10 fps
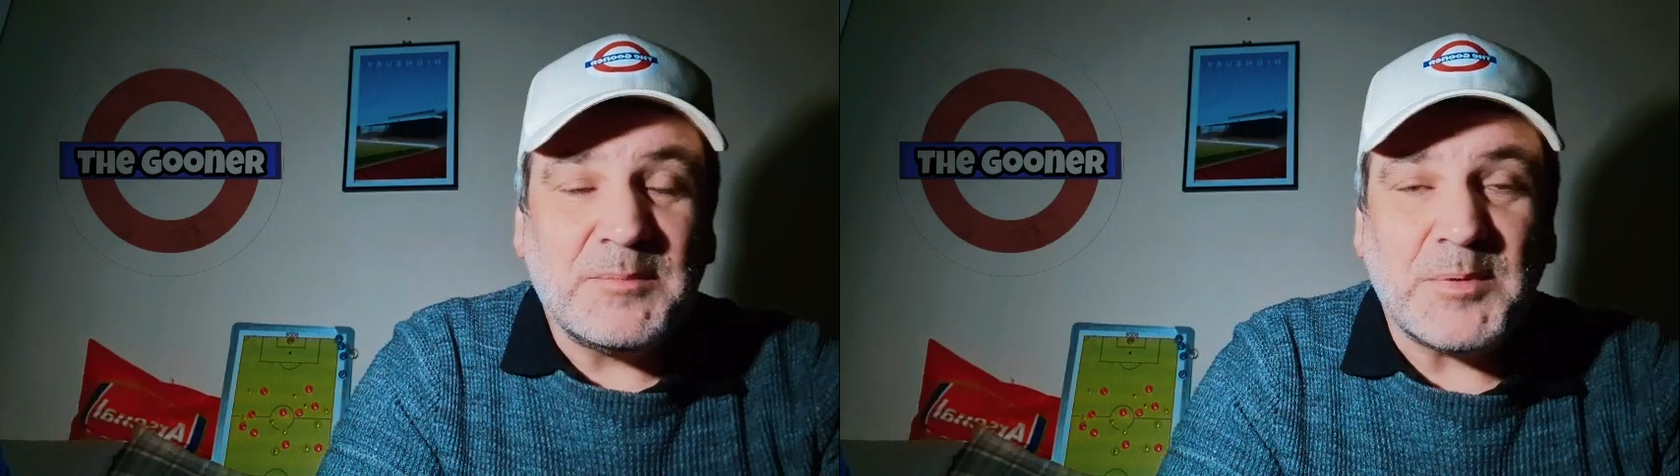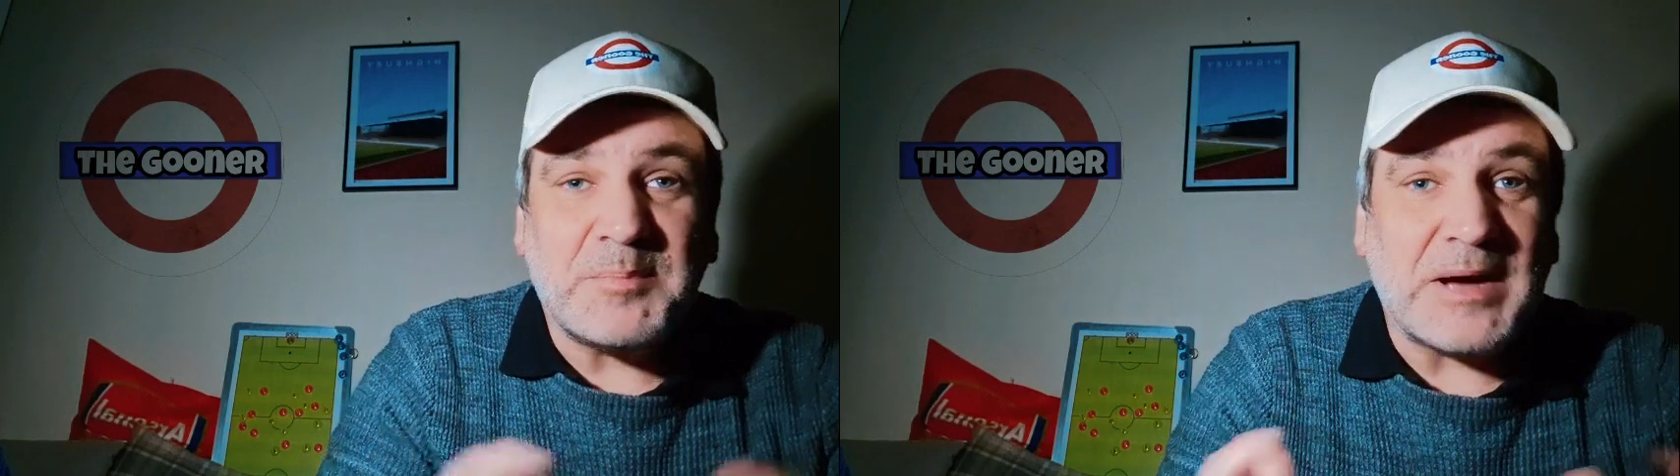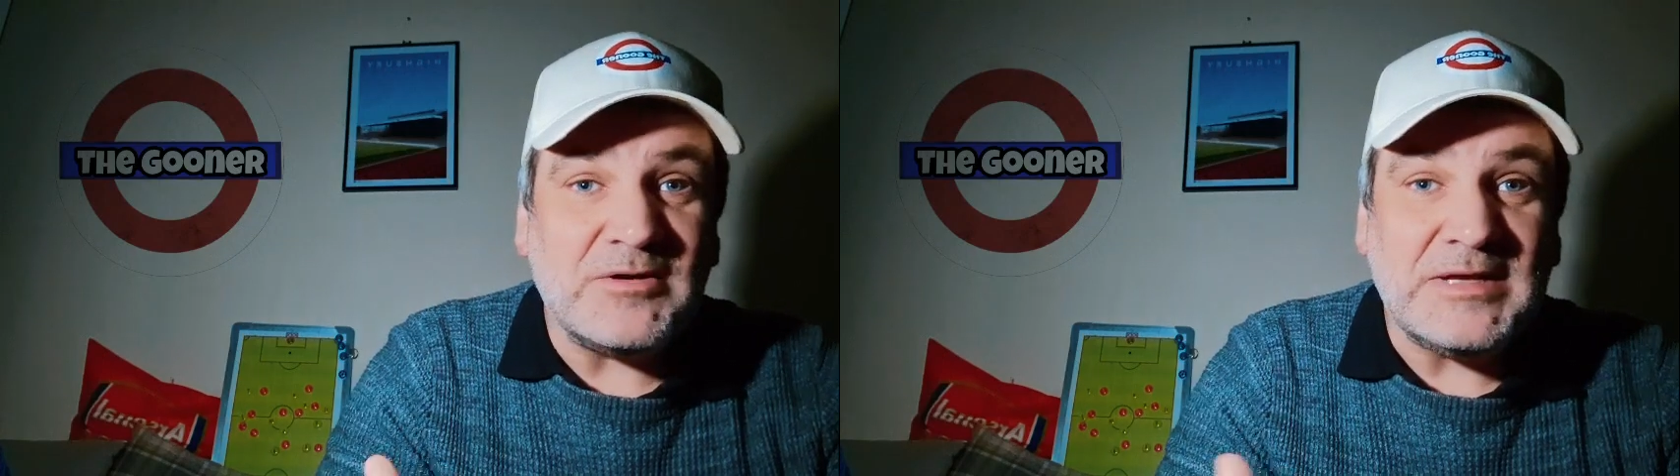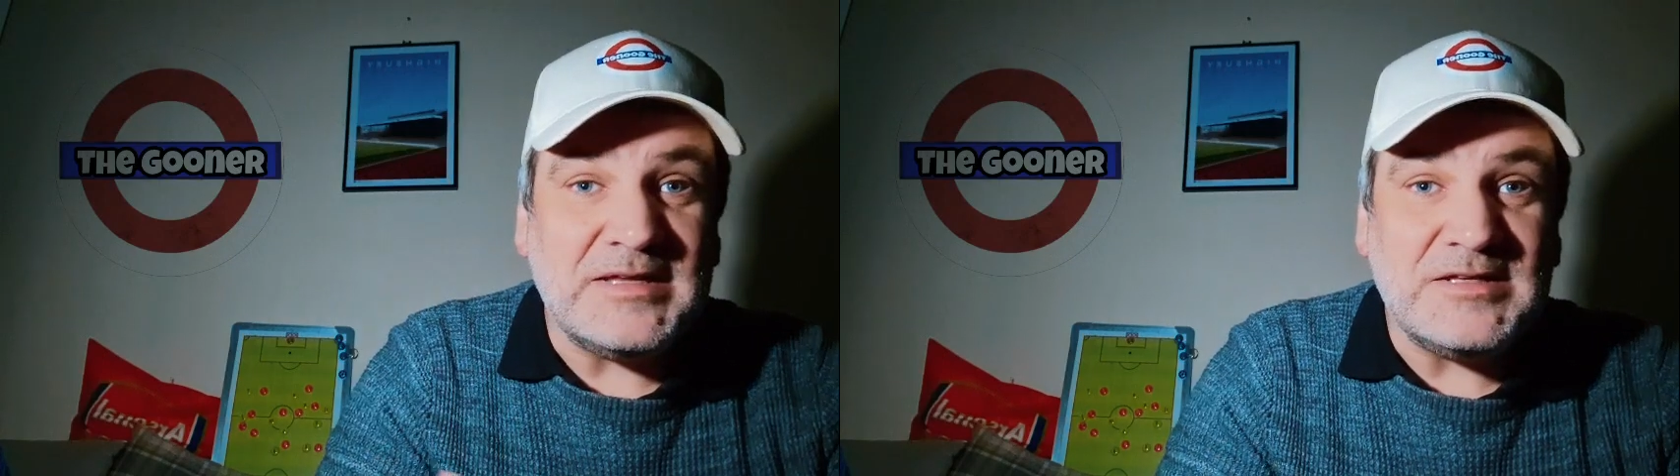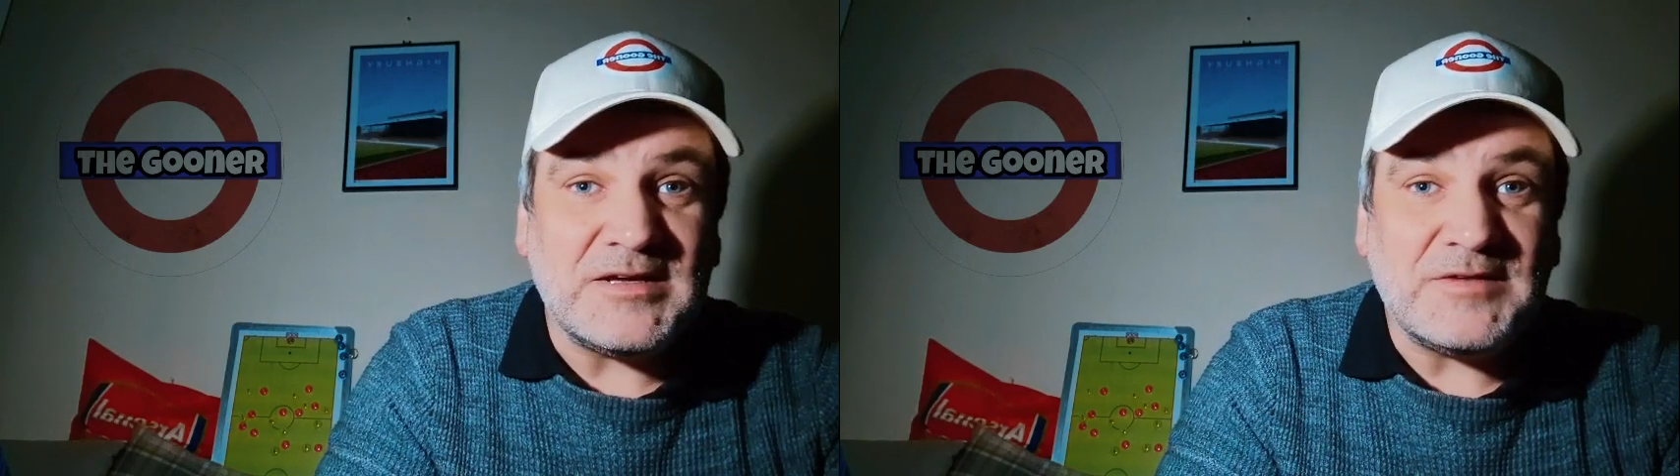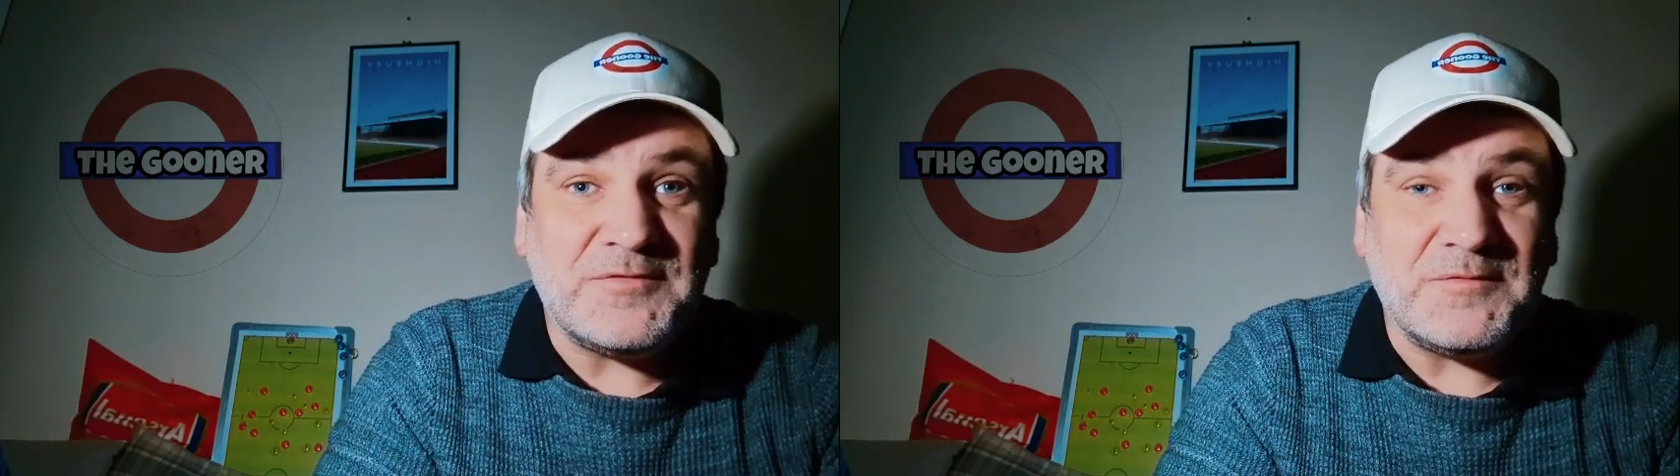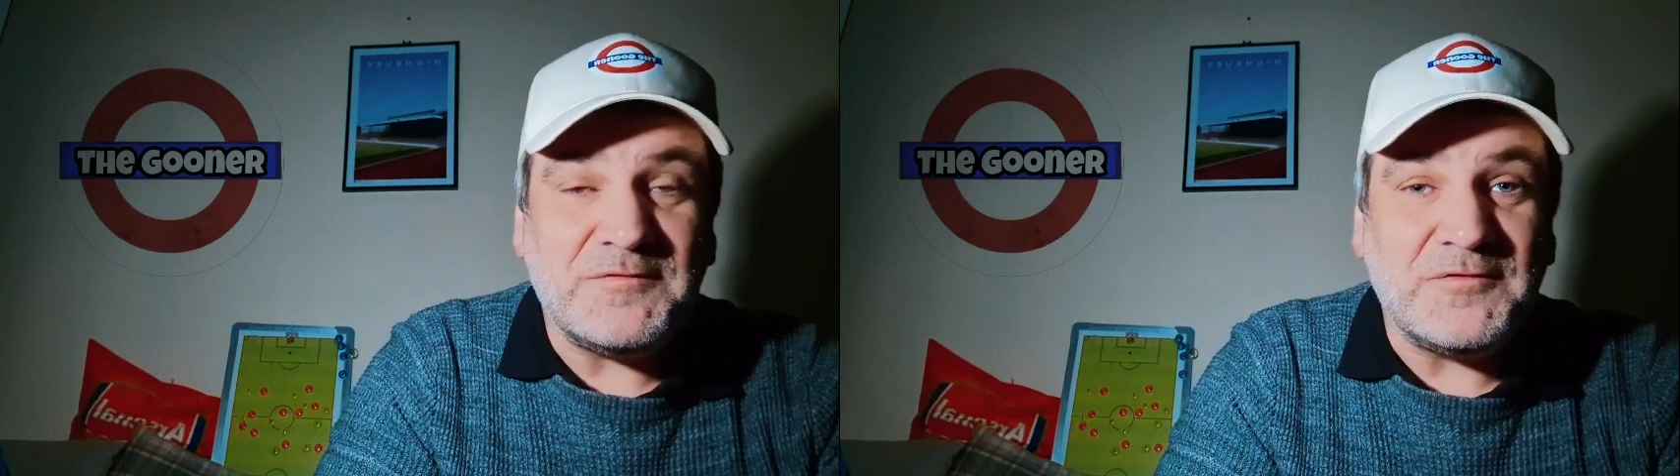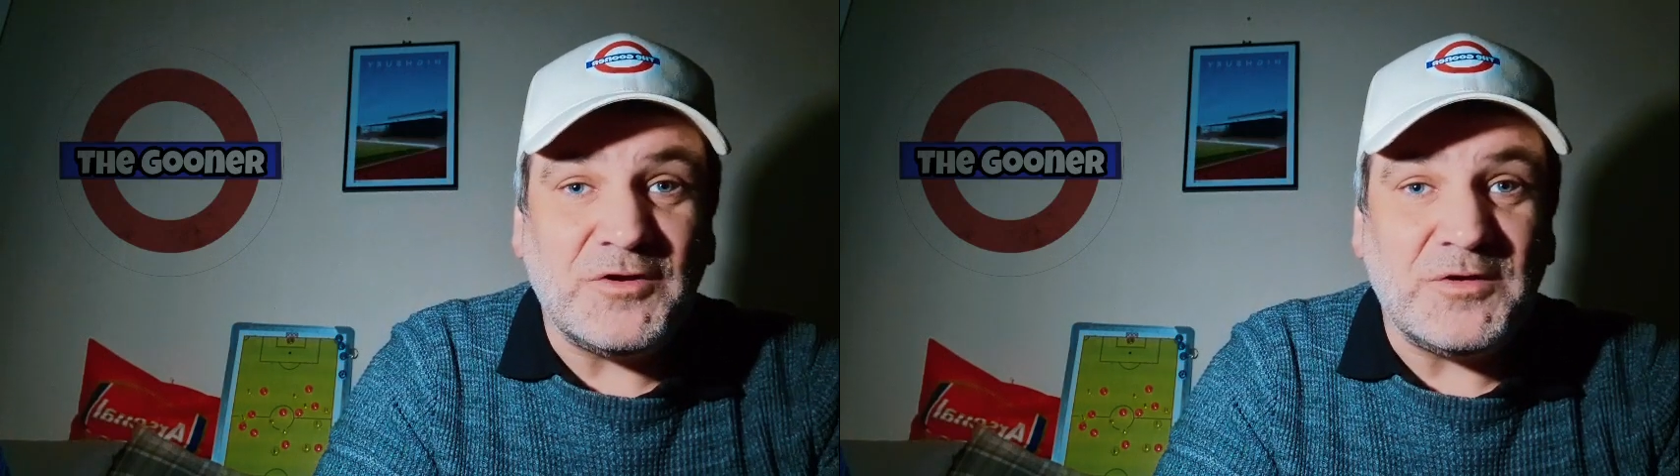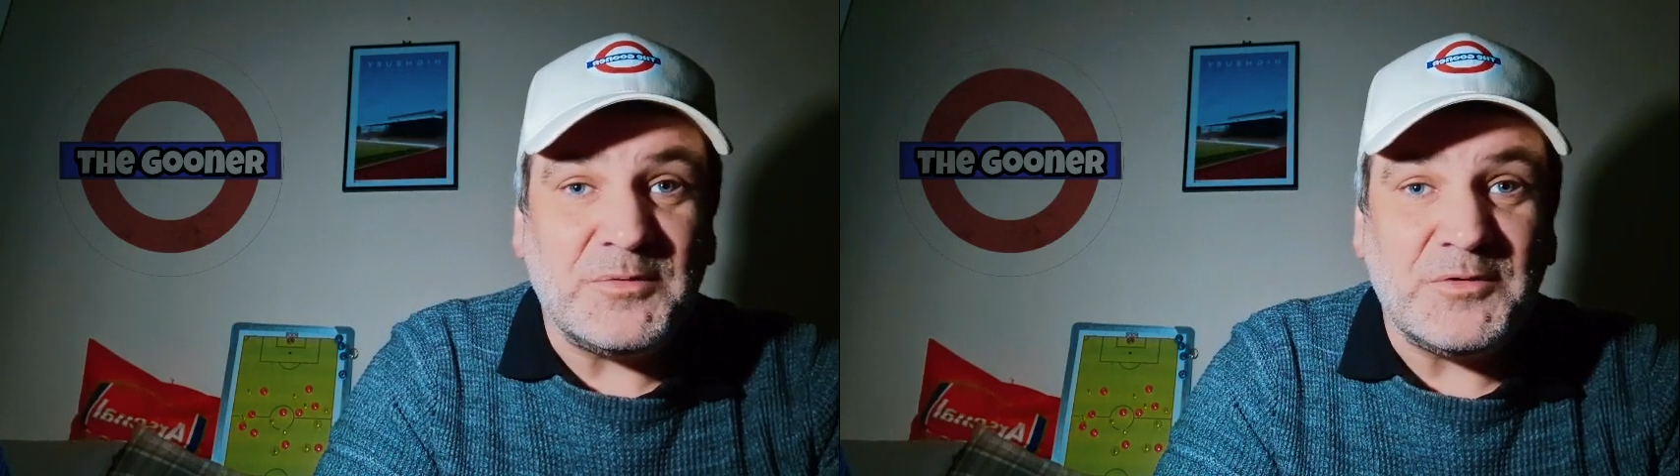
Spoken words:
but Paulinho from Fulham,